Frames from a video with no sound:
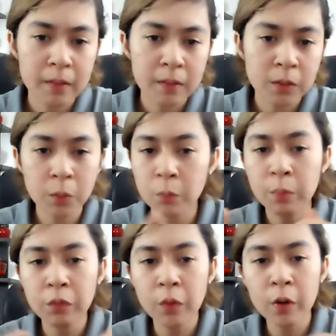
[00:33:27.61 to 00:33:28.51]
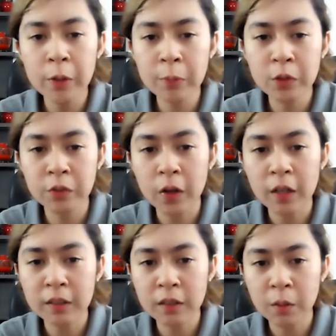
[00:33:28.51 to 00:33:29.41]
So before we move
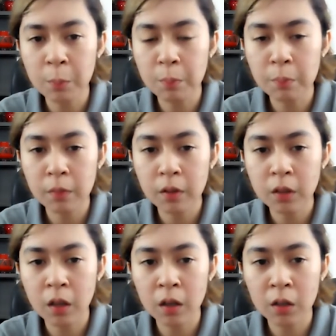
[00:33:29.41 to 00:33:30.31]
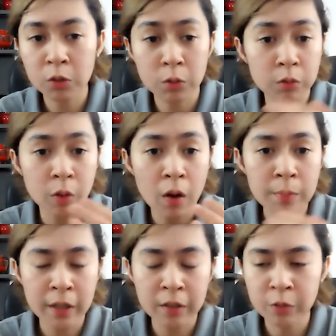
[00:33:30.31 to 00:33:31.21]
on to
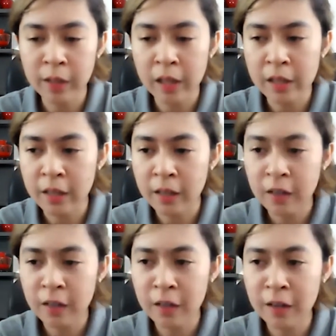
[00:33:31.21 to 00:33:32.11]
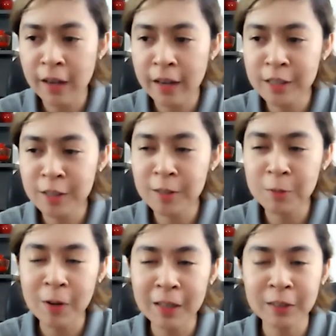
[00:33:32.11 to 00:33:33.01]
Robbie and Relly, I just
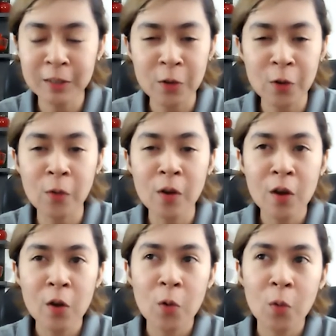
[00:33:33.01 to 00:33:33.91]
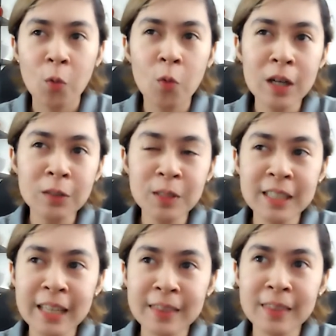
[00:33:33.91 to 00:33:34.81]
want to know, what was
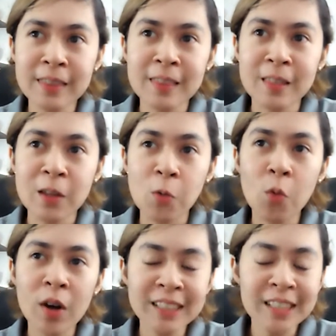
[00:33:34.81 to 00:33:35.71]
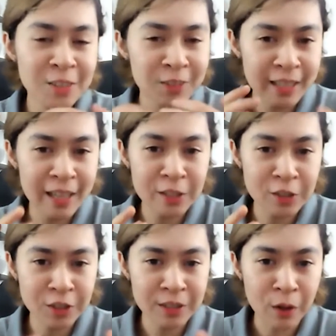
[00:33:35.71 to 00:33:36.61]
that? What did you tell
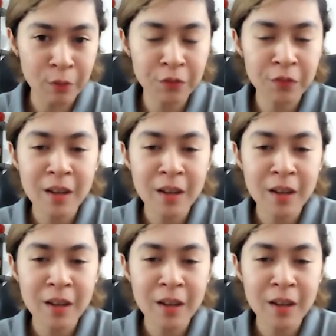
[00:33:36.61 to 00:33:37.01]
yourself